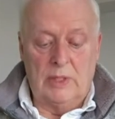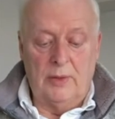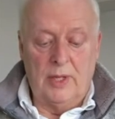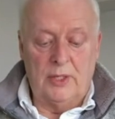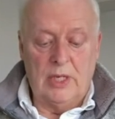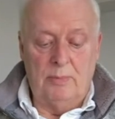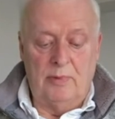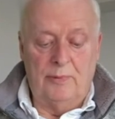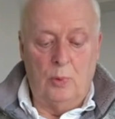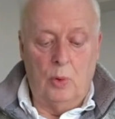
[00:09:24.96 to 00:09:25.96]
As I think I said
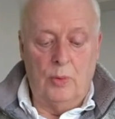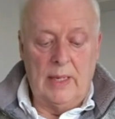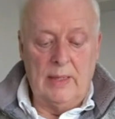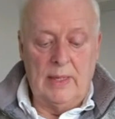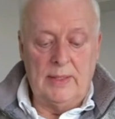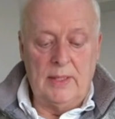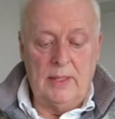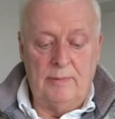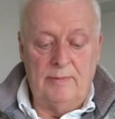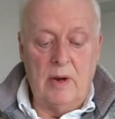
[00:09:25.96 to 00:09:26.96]
before, they
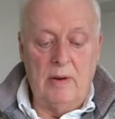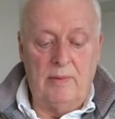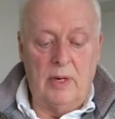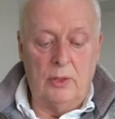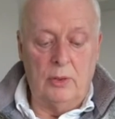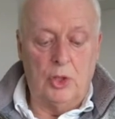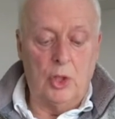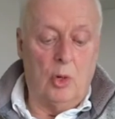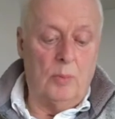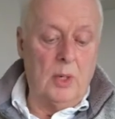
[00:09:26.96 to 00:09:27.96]
did a very, very good
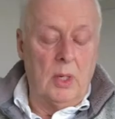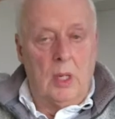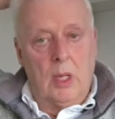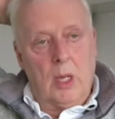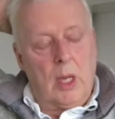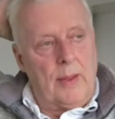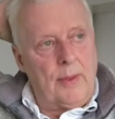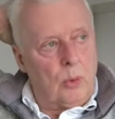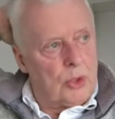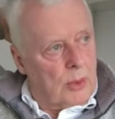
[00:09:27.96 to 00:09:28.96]
job,
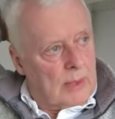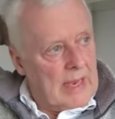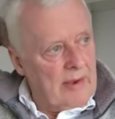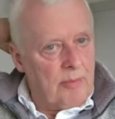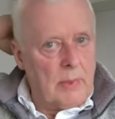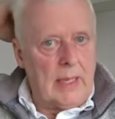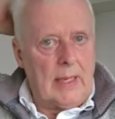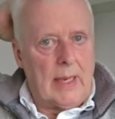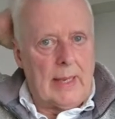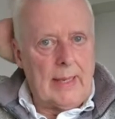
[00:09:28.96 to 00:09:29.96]
and they also gave
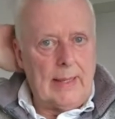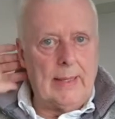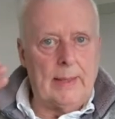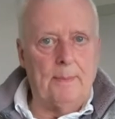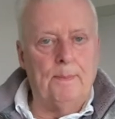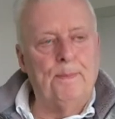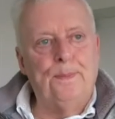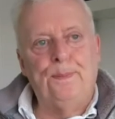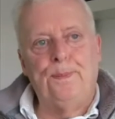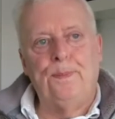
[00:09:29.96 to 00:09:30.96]
me a
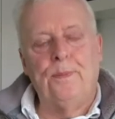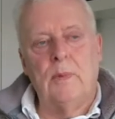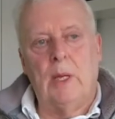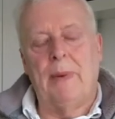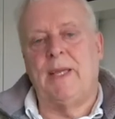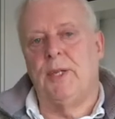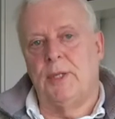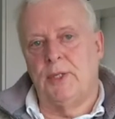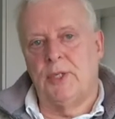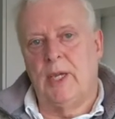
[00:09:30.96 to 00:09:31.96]

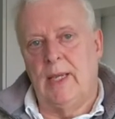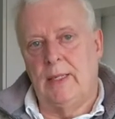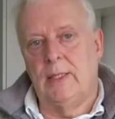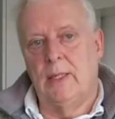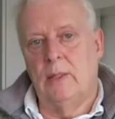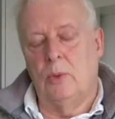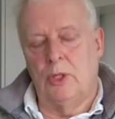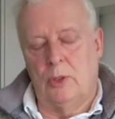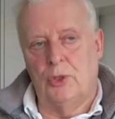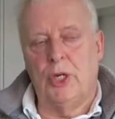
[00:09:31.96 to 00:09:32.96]
maintenance kit,
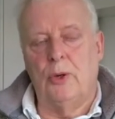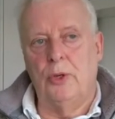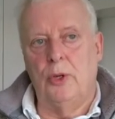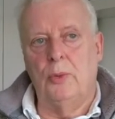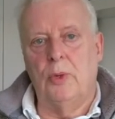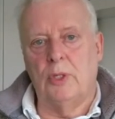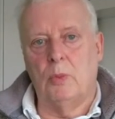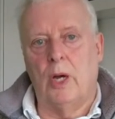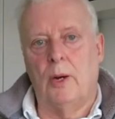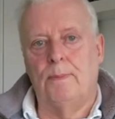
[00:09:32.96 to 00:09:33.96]
which I'll show you
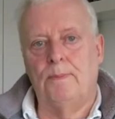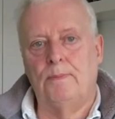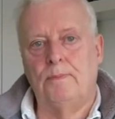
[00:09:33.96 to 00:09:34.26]
as well.